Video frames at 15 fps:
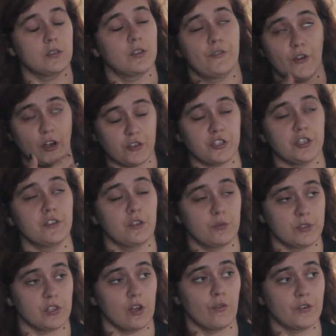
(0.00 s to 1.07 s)
the function in the
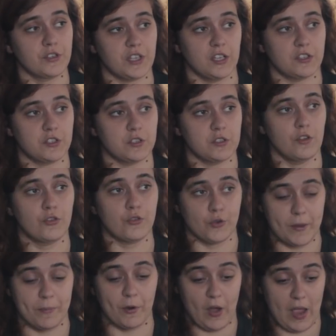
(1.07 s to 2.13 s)
resolvers gets
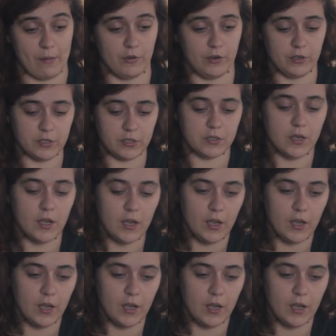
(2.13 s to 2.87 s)
three parameters.